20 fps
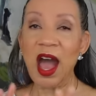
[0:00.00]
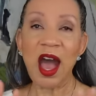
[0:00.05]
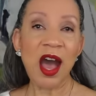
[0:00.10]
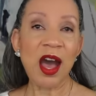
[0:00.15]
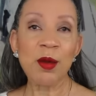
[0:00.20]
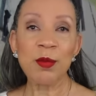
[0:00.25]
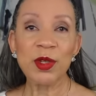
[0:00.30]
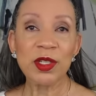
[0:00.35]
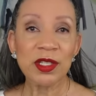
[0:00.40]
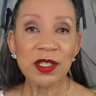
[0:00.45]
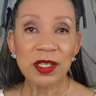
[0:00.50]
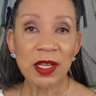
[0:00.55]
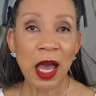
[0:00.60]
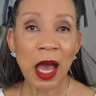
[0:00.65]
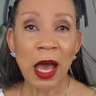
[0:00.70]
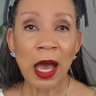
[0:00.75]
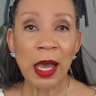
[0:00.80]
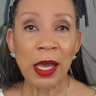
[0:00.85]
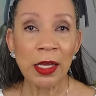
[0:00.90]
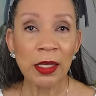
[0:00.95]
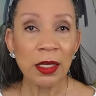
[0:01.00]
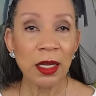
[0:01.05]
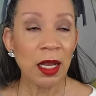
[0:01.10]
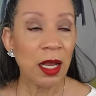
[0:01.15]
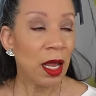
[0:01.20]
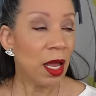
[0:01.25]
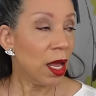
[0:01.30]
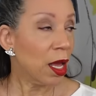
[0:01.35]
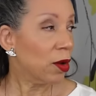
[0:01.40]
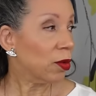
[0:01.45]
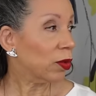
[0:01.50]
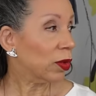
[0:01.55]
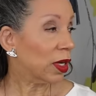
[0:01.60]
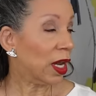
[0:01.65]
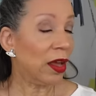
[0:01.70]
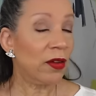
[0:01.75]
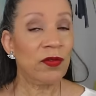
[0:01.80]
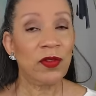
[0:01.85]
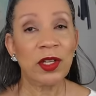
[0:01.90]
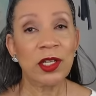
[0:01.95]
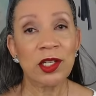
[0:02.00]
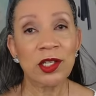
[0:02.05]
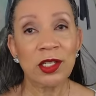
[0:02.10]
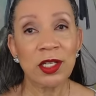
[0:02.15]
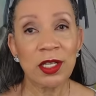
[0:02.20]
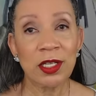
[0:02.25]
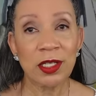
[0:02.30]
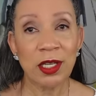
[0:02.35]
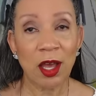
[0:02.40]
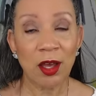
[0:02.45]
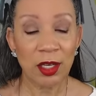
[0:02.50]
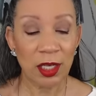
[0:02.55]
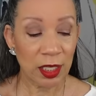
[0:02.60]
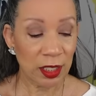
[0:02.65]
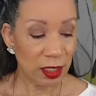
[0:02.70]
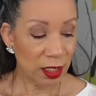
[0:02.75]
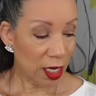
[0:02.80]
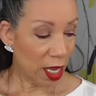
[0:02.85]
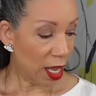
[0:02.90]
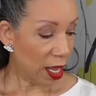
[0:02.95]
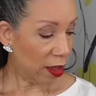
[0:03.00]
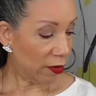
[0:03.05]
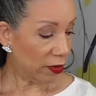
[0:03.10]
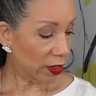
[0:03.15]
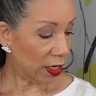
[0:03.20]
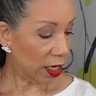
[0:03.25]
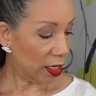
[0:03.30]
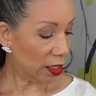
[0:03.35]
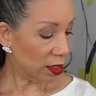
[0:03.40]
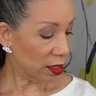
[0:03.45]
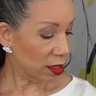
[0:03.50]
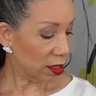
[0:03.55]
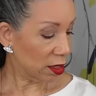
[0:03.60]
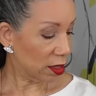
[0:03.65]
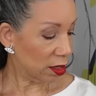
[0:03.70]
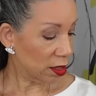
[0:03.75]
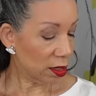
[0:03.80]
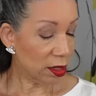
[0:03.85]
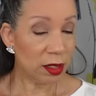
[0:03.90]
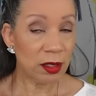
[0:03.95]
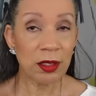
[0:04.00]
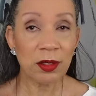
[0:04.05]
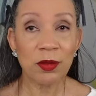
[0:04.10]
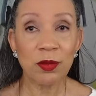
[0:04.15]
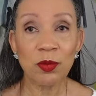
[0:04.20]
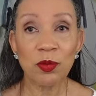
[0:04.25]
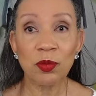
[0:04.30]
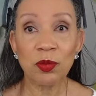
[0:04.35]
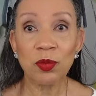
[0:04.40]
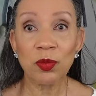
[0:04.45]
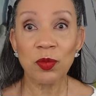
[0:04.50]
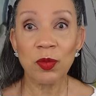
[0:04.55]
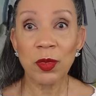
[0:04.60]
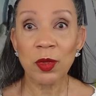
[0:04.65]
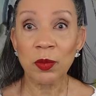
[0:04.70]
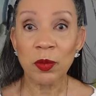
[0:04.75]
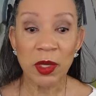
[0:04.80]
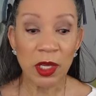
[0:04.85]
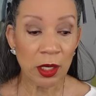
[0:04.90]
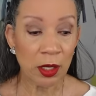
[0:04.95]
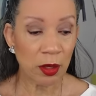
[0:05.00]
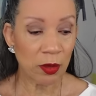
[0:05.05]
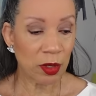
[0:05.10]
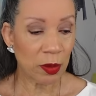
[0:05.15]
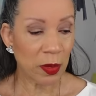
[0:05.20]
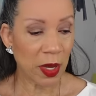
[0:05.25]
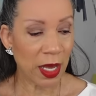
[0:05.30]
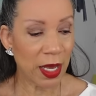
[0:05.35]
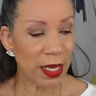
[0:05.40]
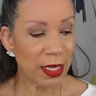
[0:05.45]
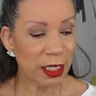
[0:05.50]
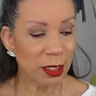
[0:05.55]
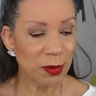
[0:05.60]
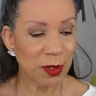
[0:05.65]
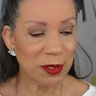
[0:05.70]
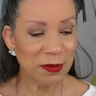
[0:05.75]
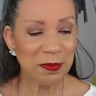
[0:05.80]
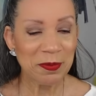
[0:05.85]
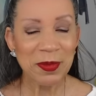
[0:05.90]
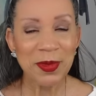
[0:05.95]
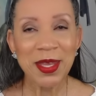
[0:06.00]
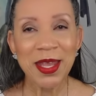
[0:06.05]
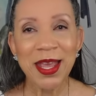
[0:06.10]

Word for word: I'm inside. When I finish this, I'll get to have a nice meal with my husband.